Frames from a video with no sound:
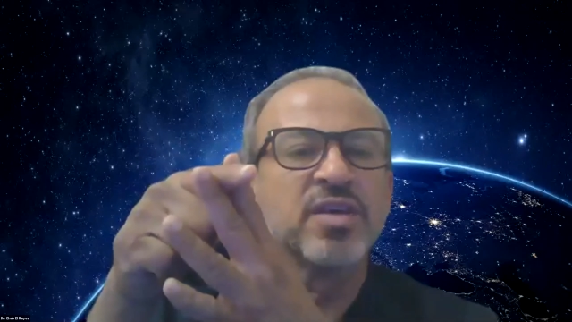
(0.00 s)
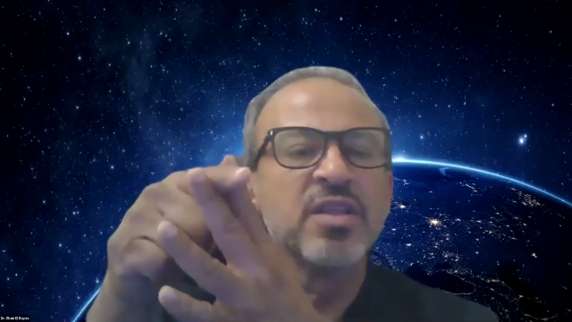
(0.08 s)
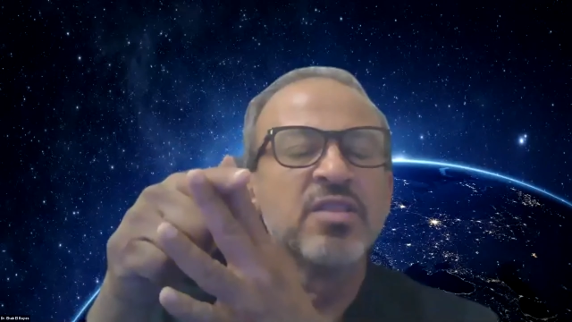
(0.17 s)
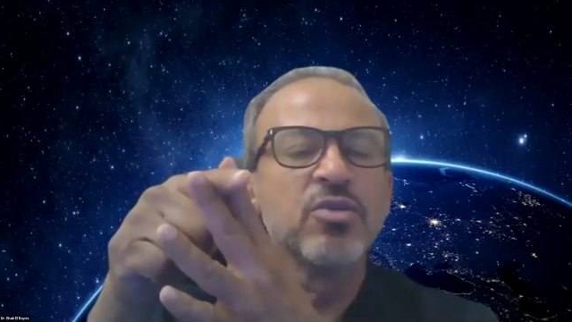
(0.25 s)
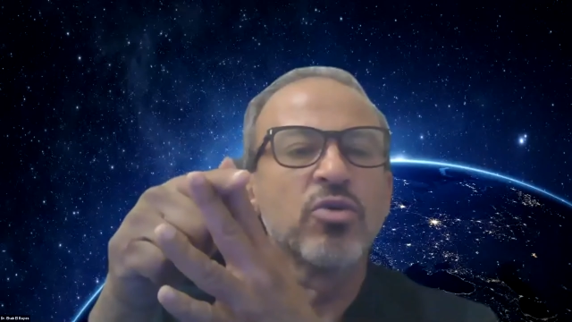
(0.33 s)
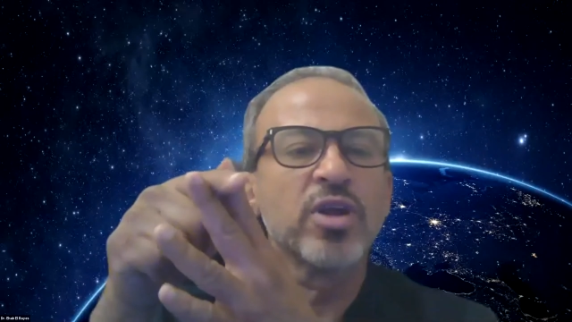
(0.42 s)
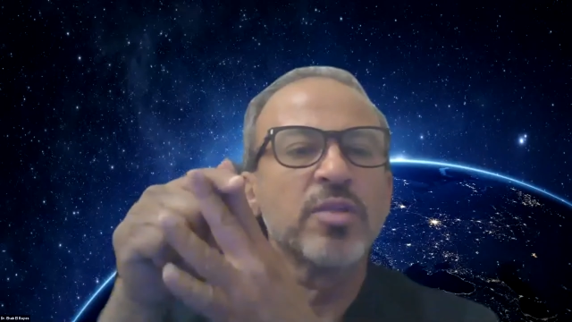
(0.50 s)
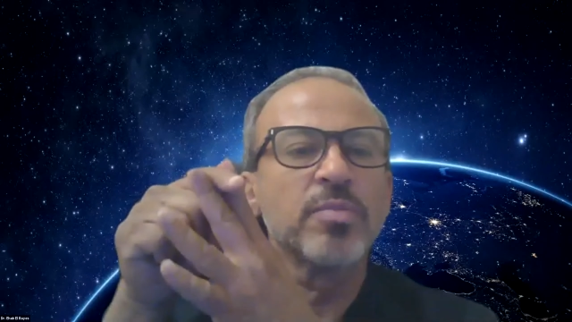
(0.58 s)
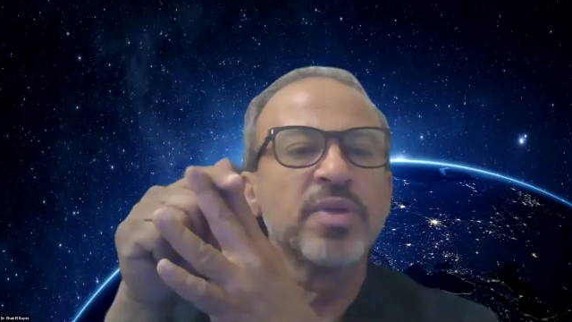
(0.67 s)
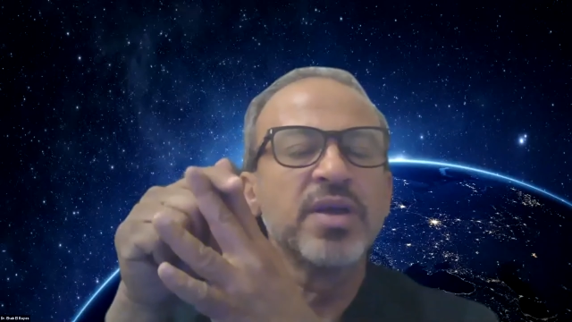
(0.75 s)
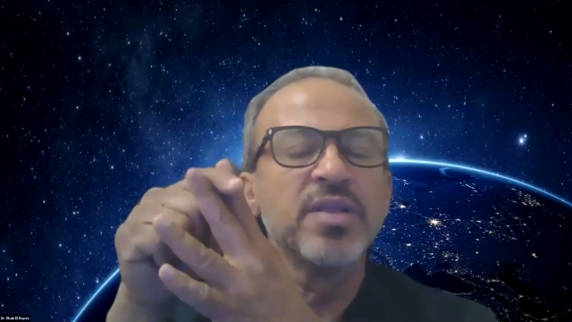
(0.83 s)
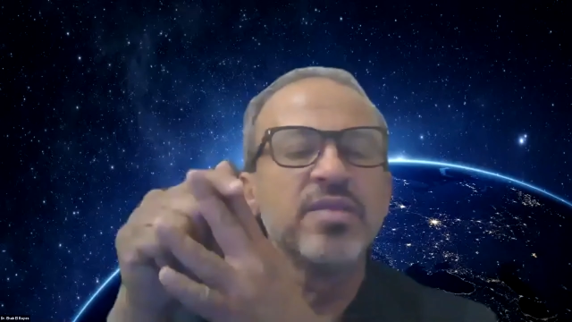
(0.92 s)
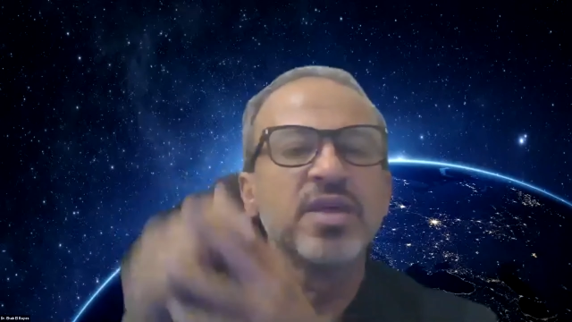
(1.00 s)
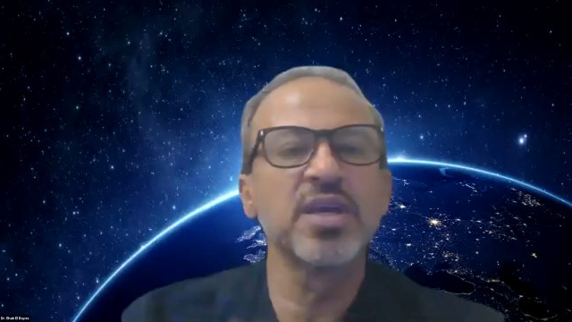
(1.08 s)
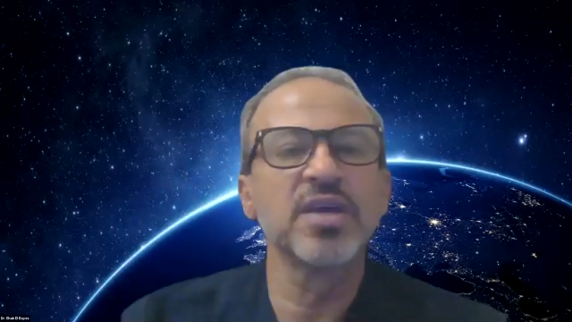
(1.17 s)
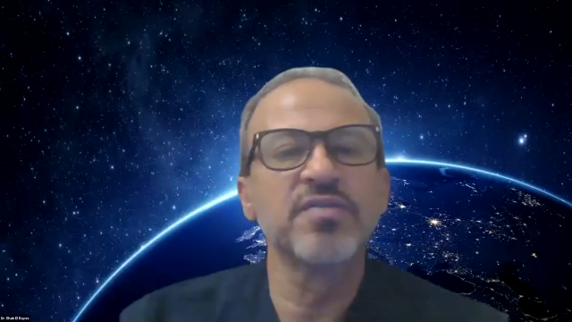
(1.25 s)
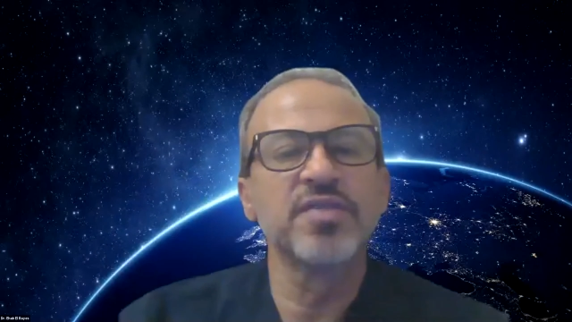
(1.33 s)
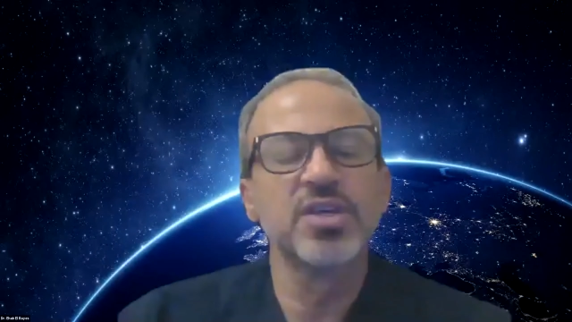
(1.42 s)
in the correct plane, then
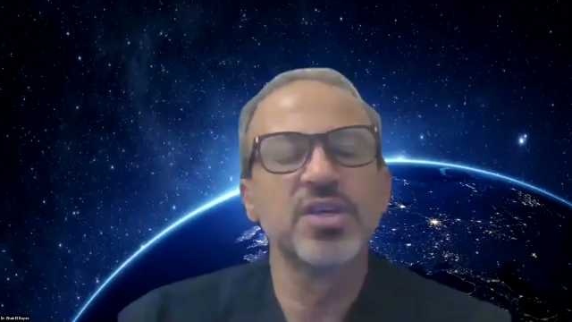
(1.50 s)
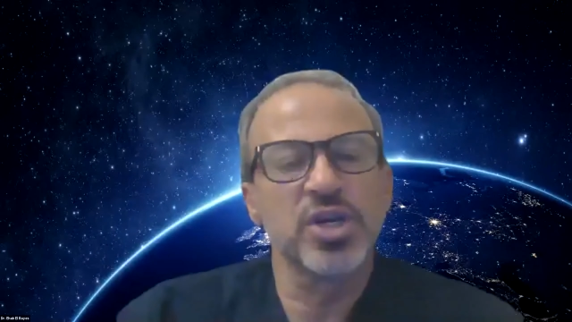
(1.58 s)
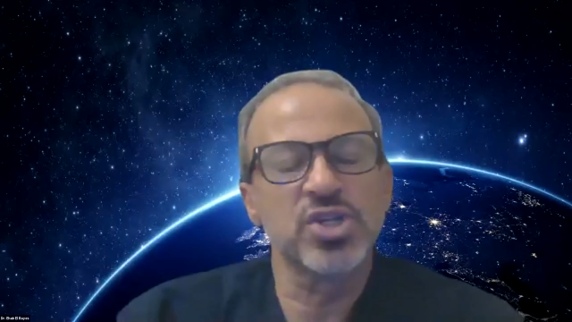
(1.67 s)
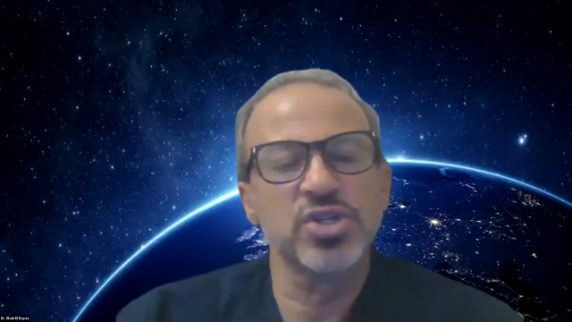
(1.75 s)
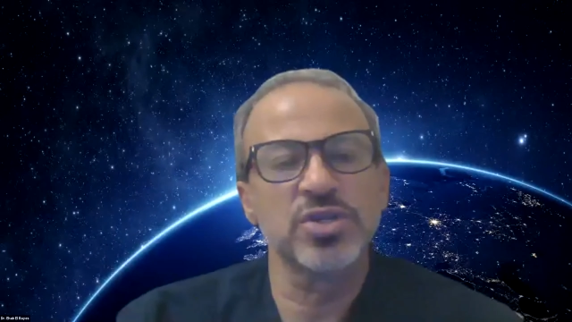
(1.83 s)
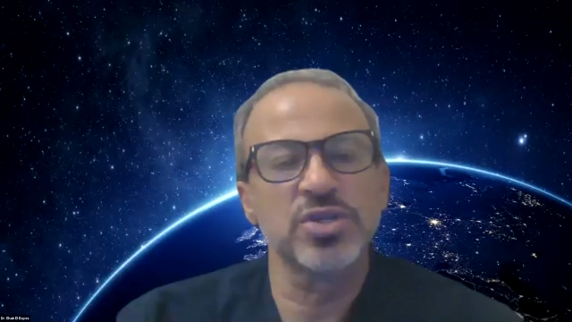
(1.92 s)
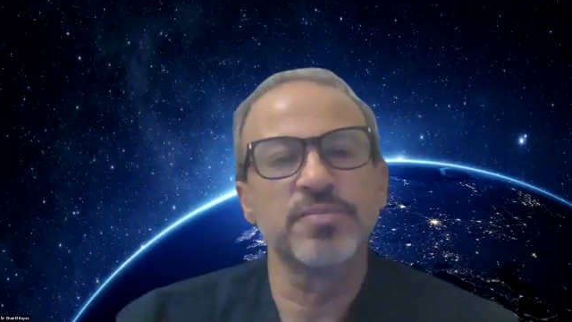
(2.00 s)
give the injection.